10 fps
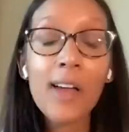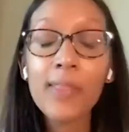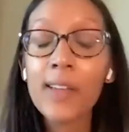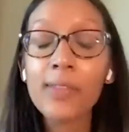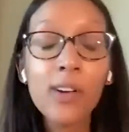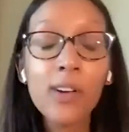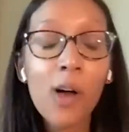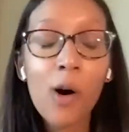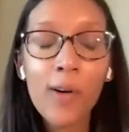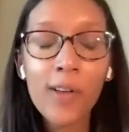I think there's
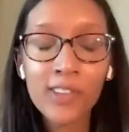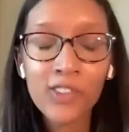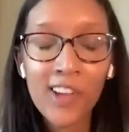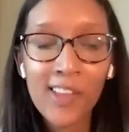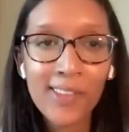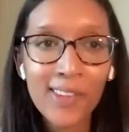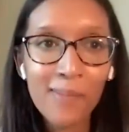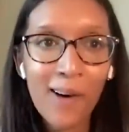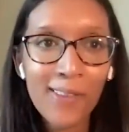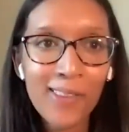always a chance and a
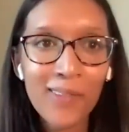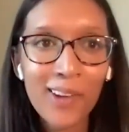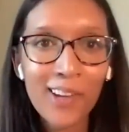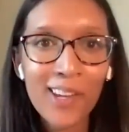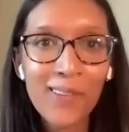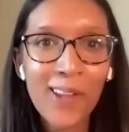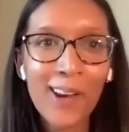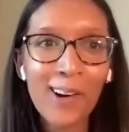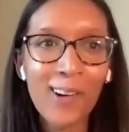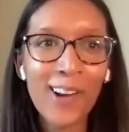possibility, but
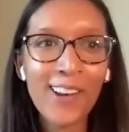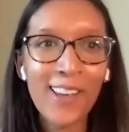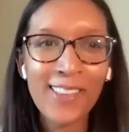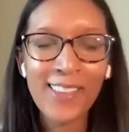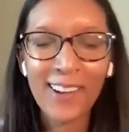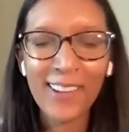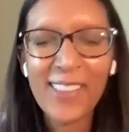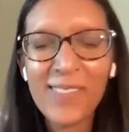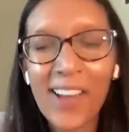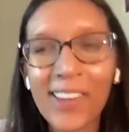I don't want to necessarily
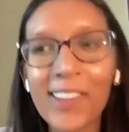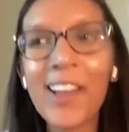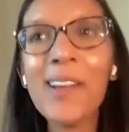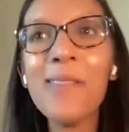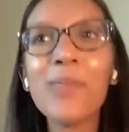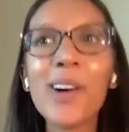speculate.